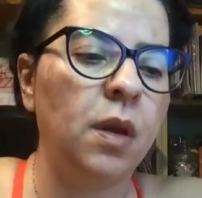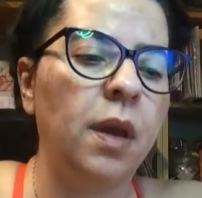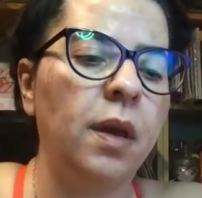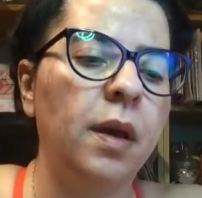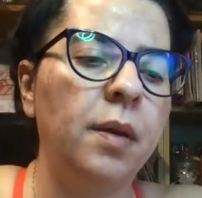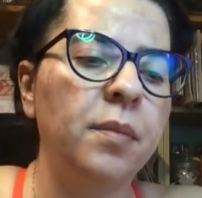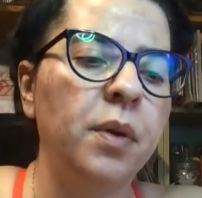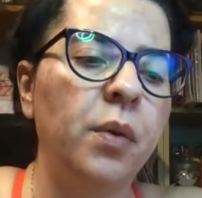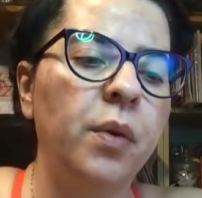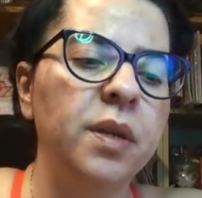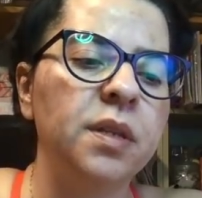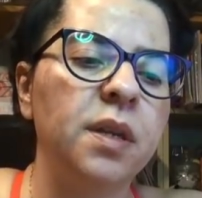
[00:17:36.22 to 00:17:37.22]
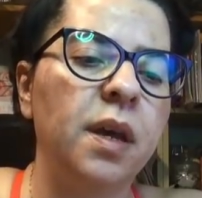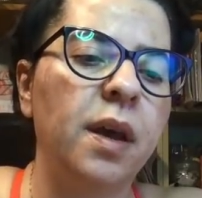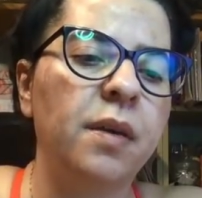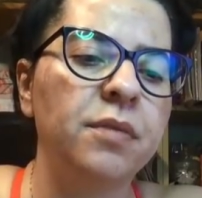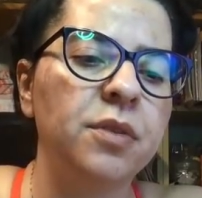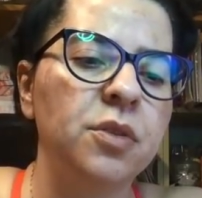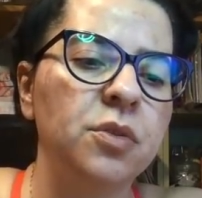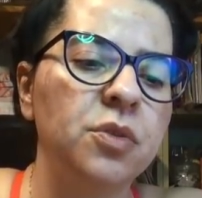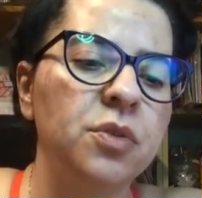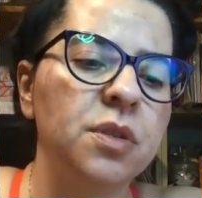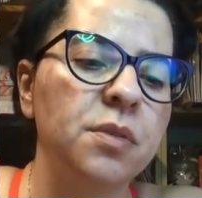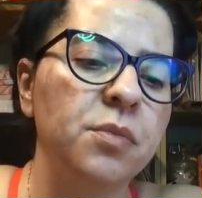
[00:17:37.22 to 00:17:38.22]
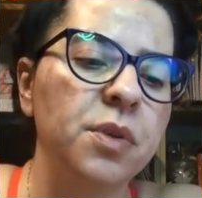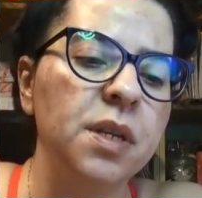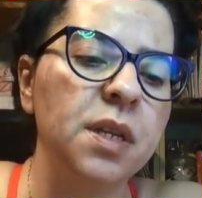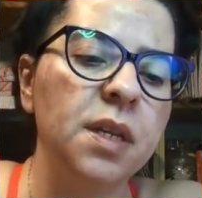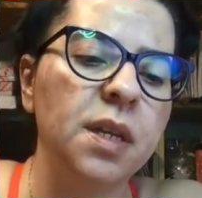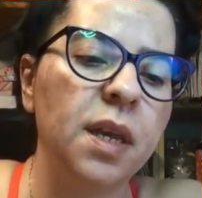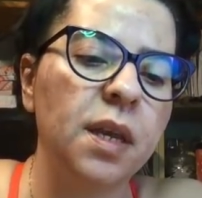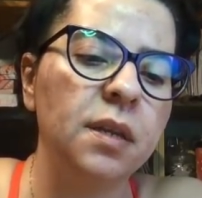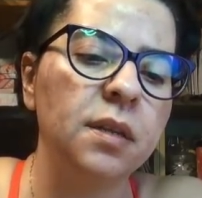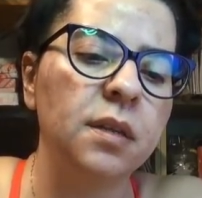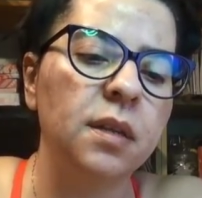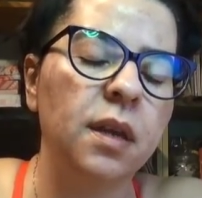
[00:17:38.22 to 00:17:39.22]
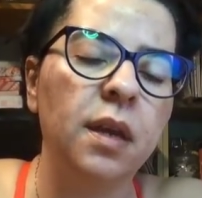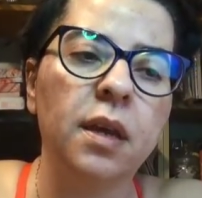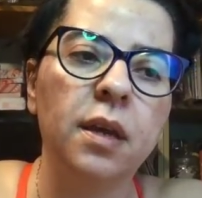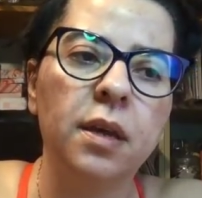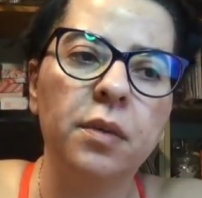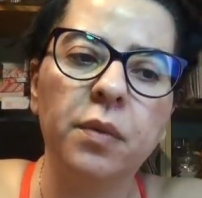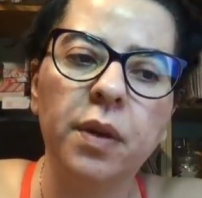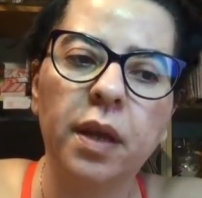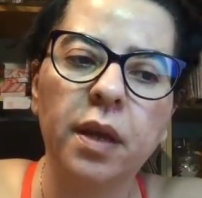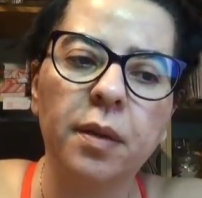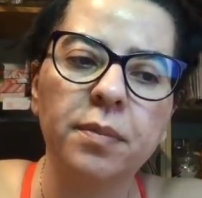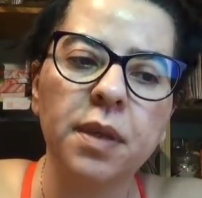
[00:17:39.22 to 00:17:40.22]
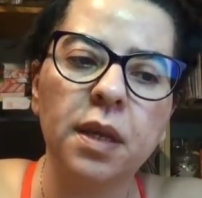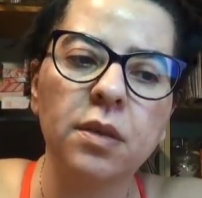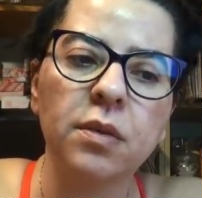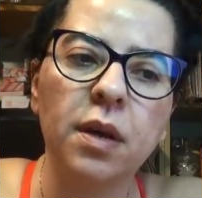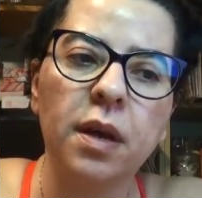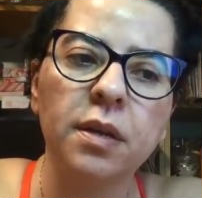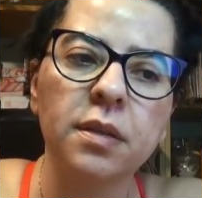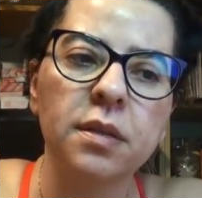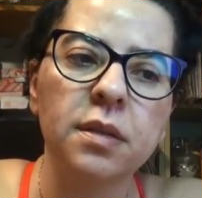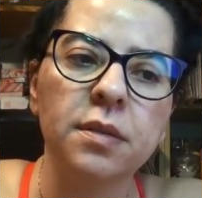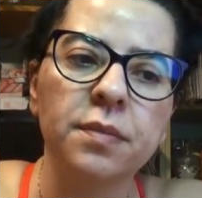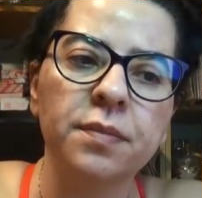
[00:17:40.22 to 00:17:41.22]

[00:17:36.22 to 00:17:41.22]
Okay, I'm going to have to do some reading again, and when I update you guys,